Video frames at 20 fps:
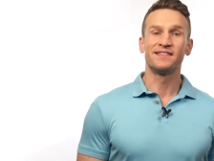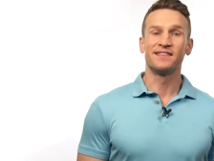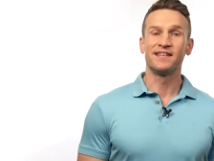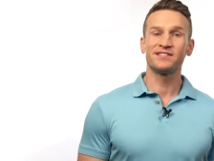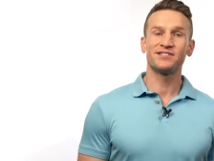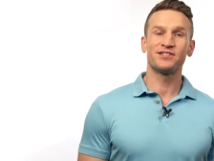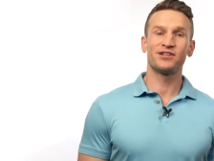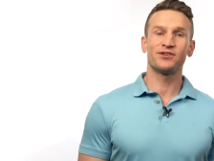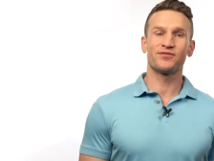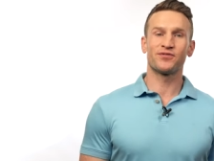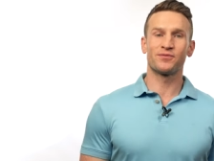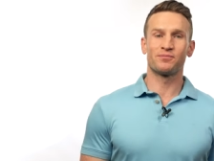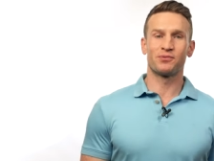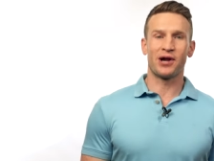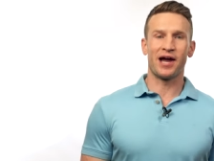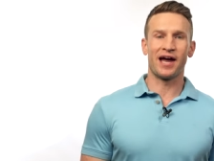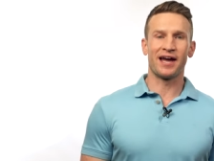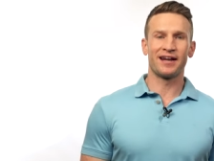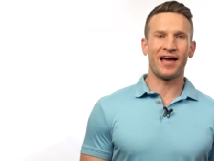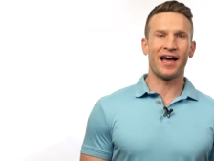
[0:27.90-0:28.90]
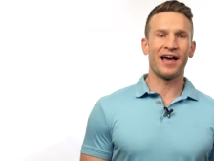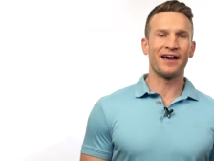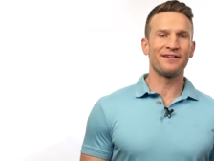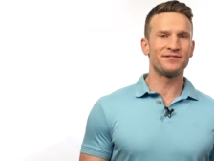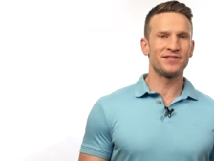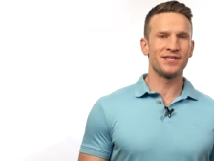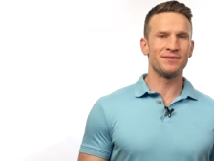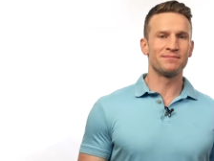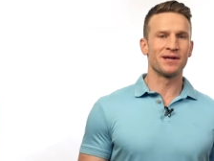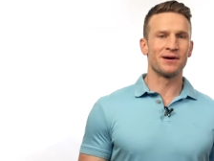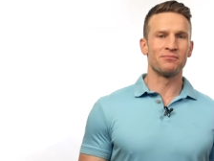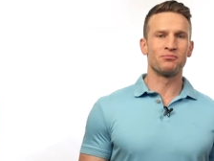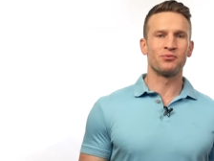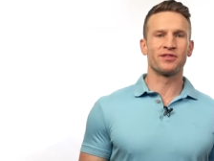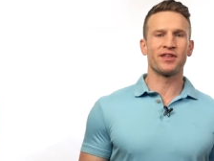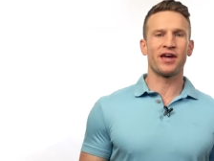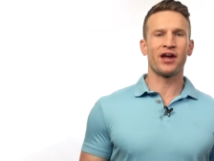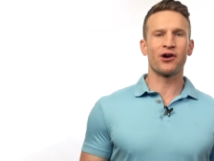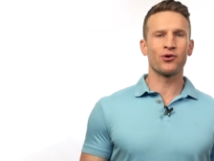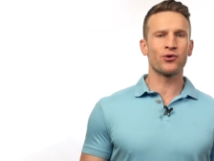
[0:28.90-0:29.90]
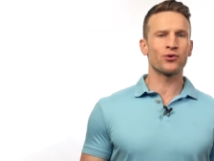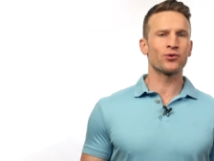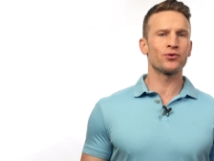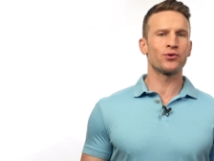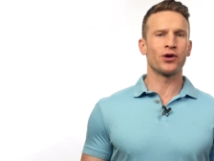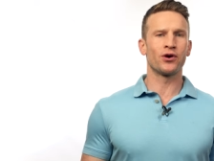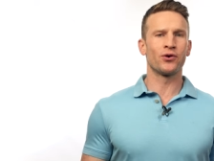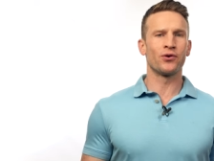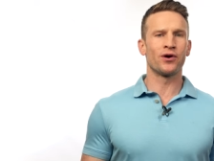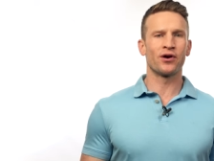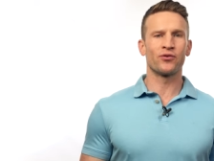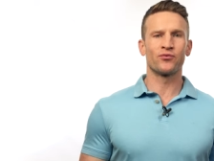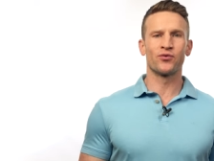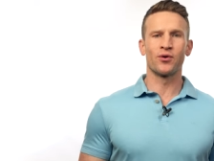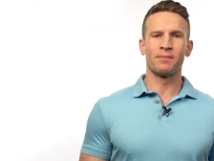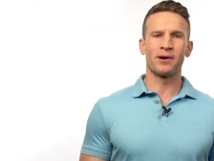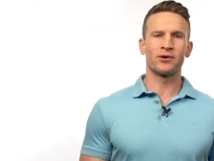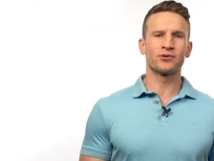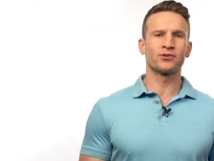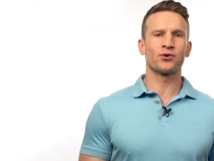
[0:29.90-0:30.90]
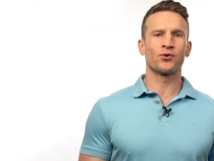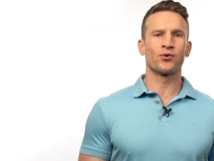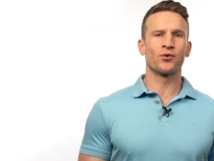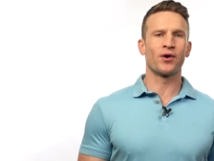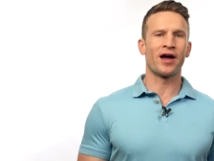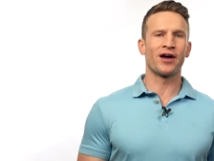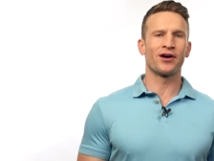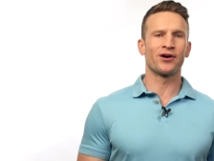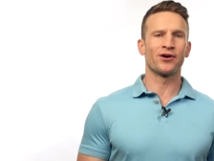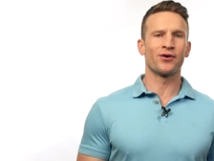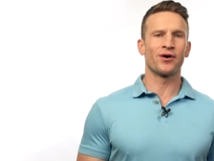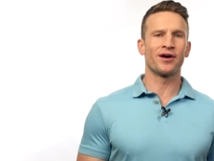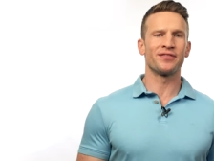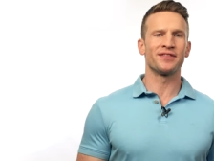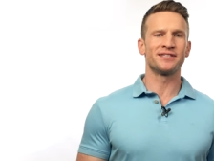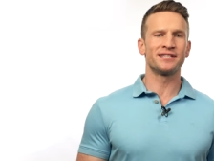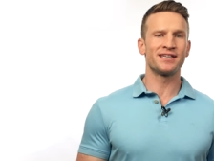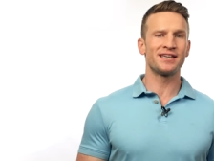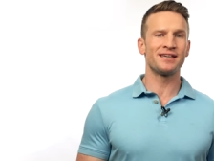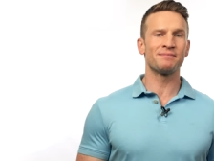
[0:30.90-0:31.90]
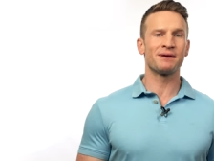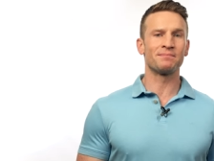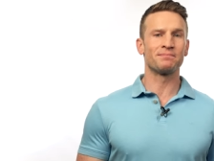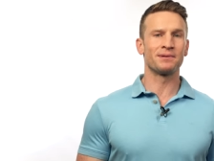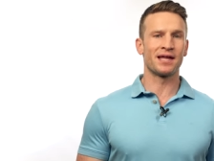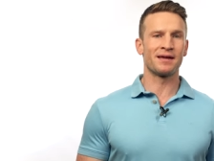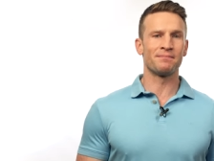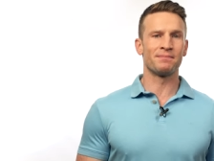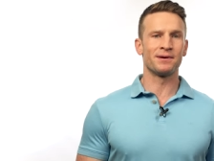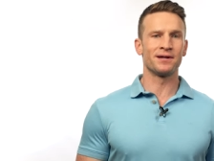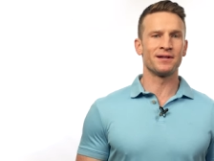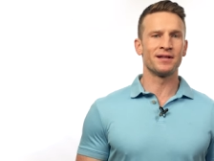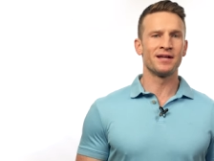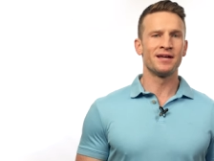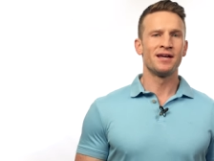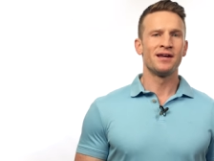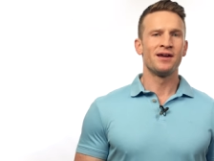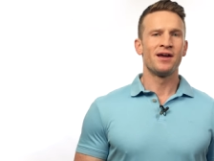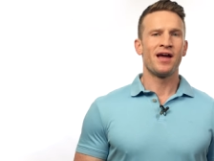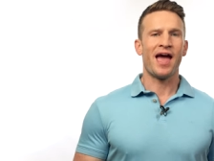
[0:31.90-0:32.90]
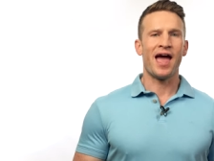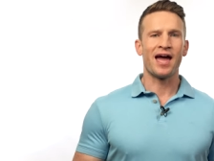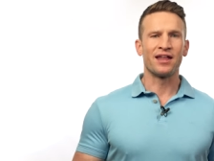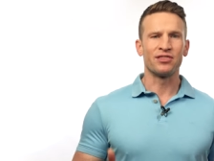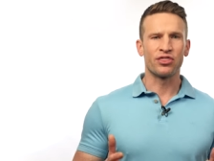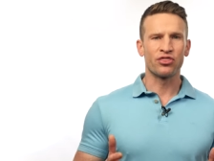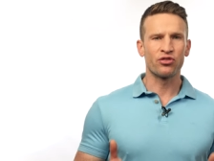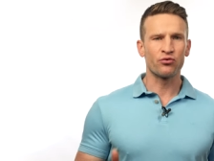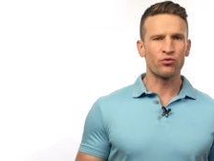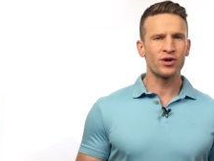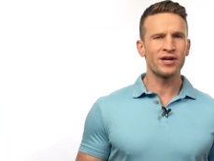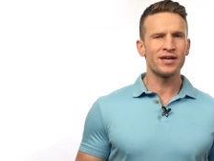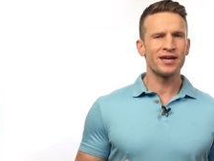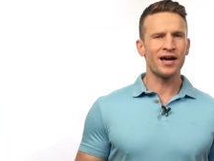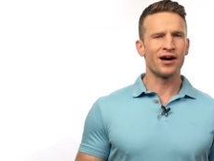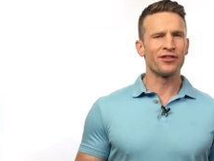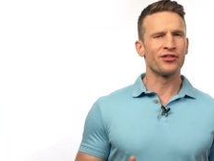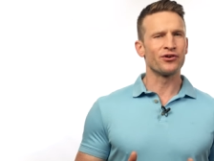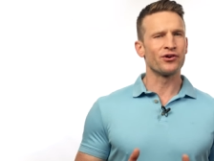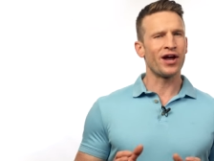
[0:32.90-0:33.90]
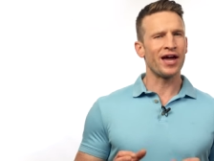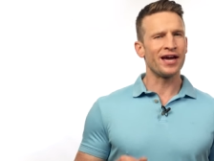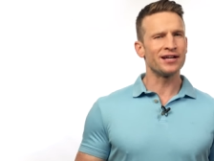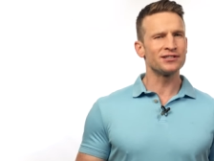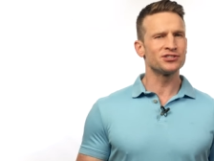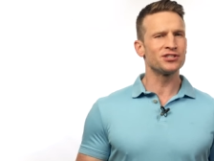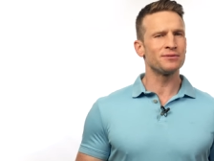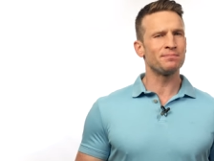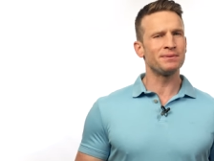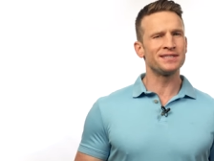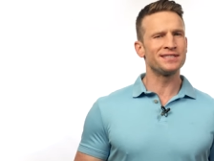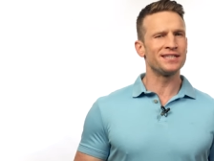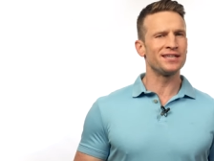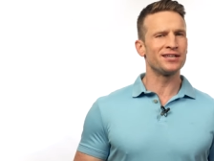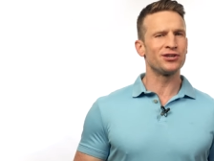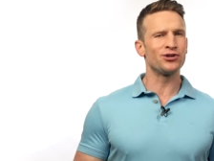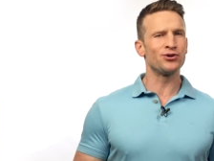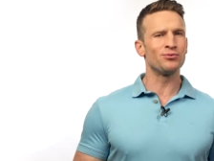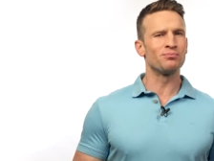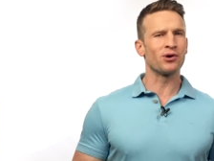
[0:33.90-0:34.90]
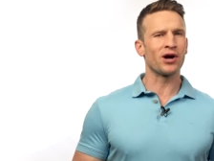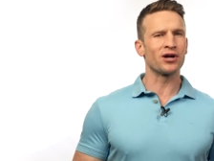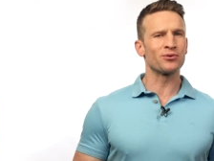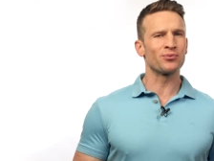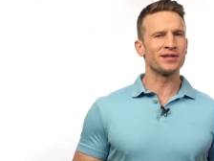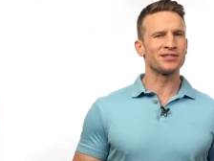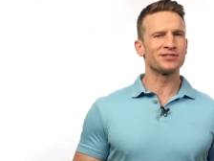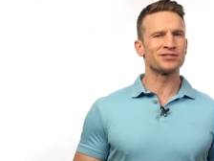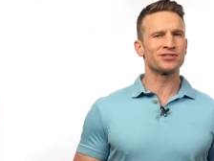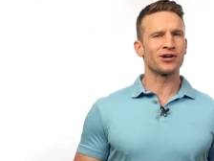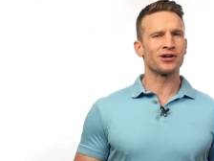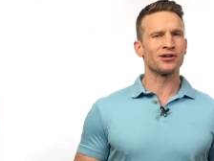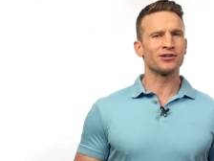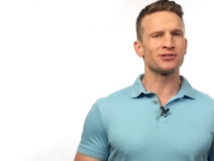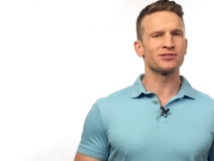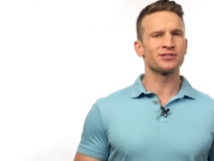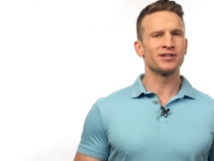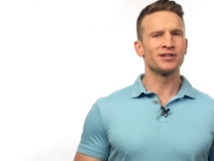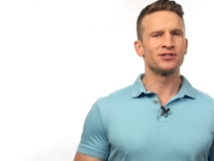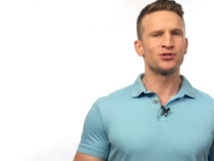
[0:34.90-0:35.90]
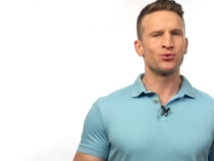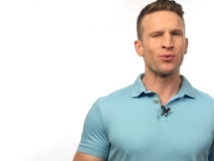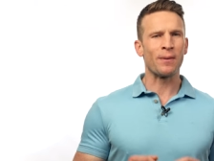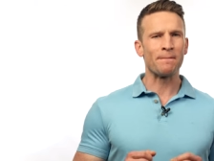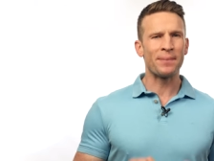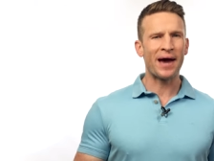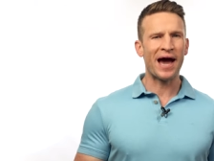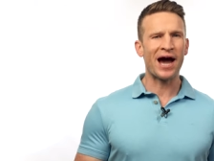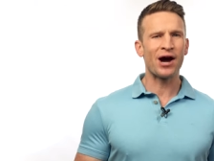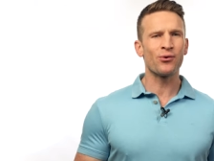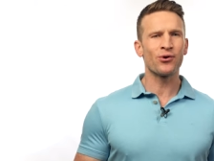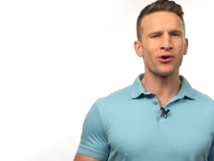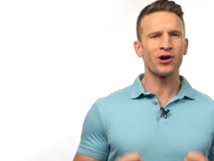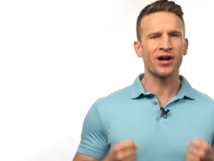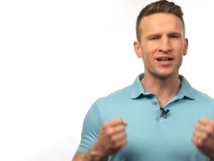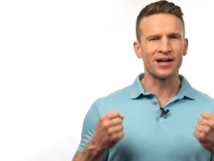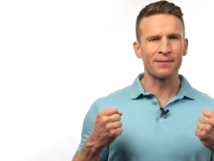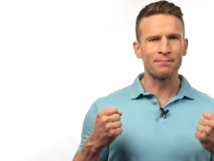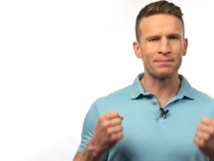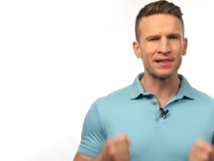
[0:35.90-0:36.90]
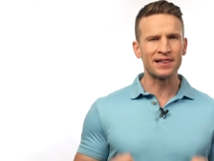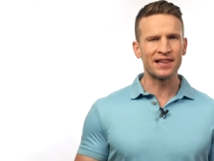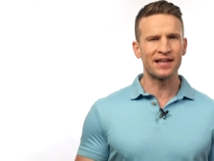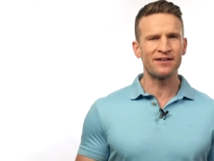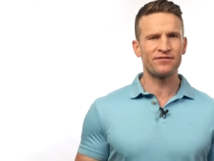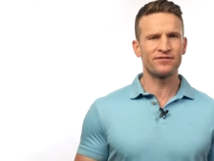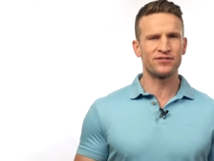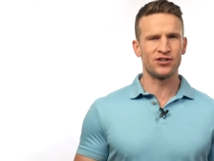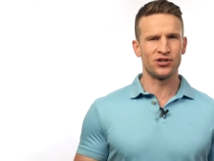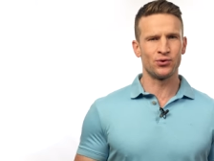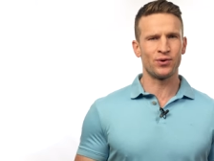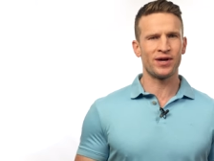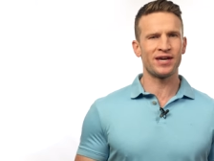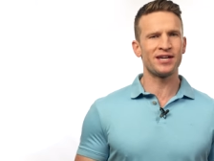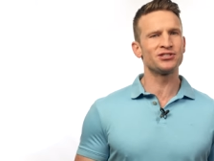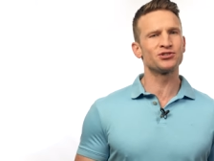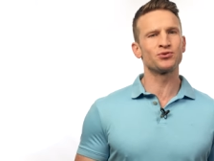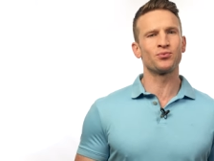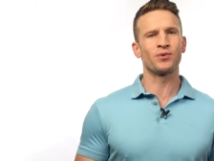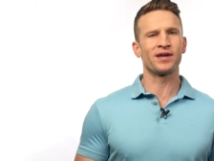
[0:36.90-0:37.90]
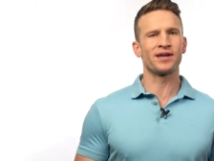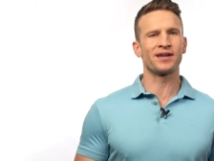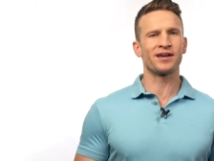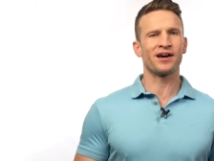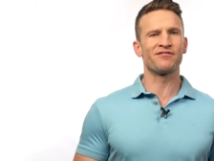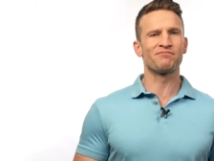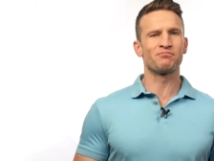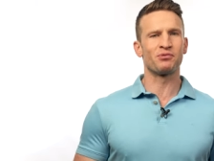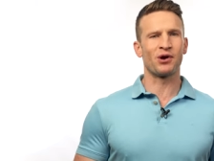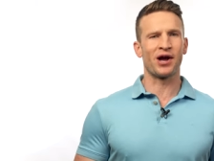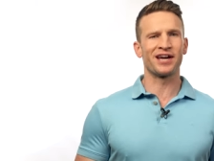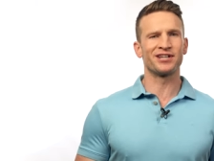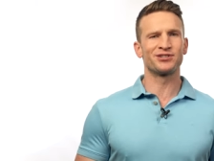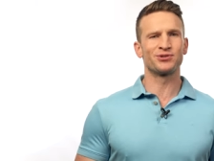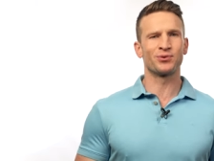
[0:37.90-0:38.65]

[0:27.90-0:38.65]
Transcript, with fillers: This year for Pride, I've teamed up with Eric Ulloa, Roberto Araujo, and the team at Playbill and three other LGBTQ Broadway stars to empower and uplift you each week of Pride